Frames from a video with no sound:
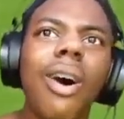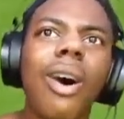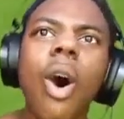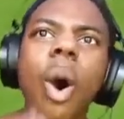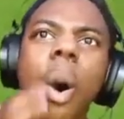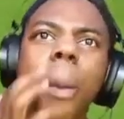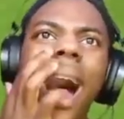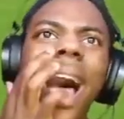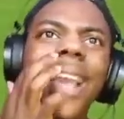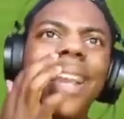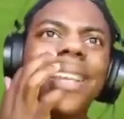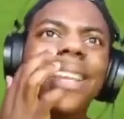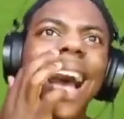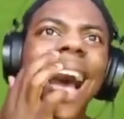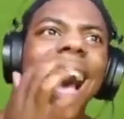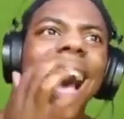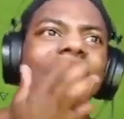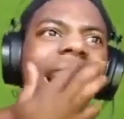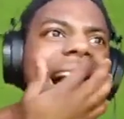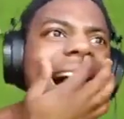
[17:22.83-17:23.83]
Oh my
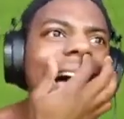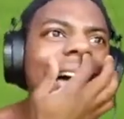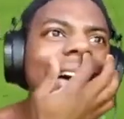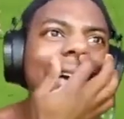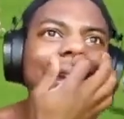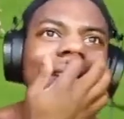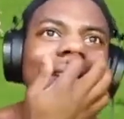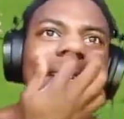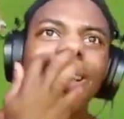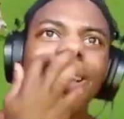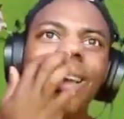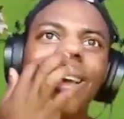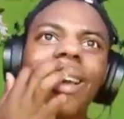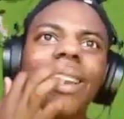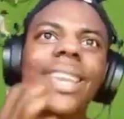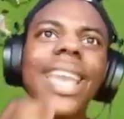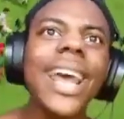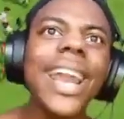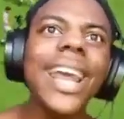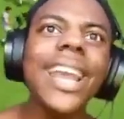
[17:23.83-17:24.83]
God! Get
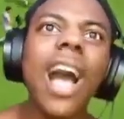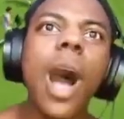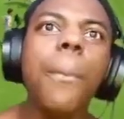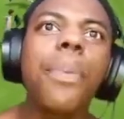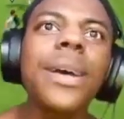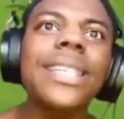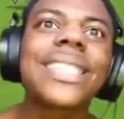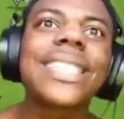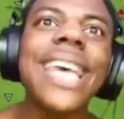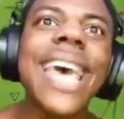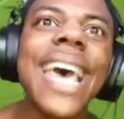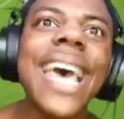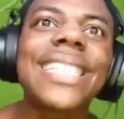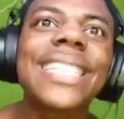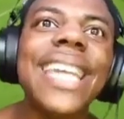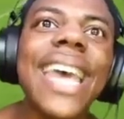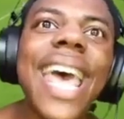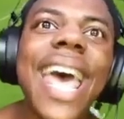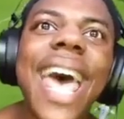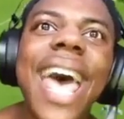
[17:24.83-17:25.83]
in your
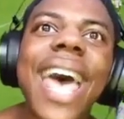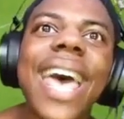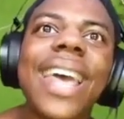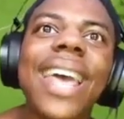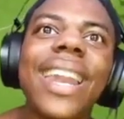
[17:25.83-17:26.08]
position!